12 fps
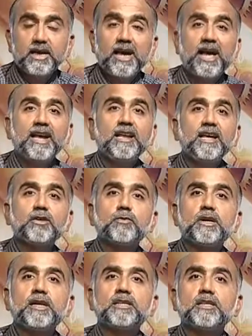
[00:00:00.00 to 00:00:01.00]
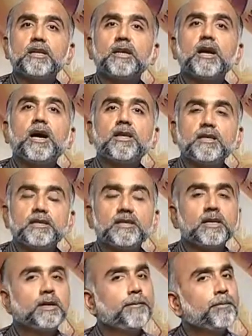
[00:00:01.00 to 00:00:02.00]
and as well as others.
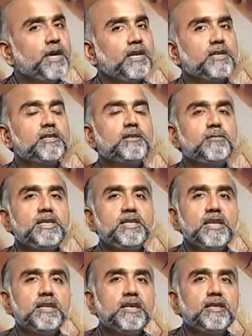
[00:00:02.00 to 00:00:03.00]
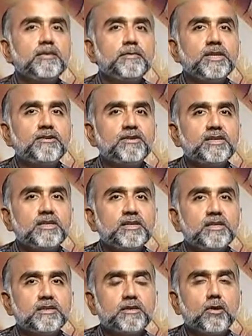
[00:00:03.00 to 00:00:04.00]
It doesn't mean that other matrices
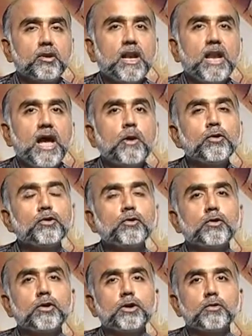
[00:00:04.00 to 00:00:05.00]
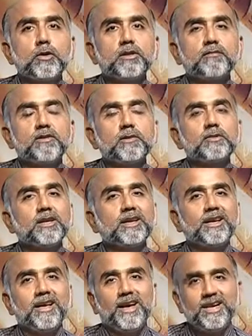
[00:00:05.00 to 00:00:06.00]
does not allow you to look into other firms.
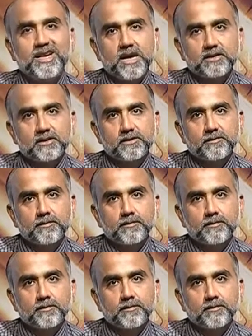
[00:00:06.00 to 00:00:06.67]
It does.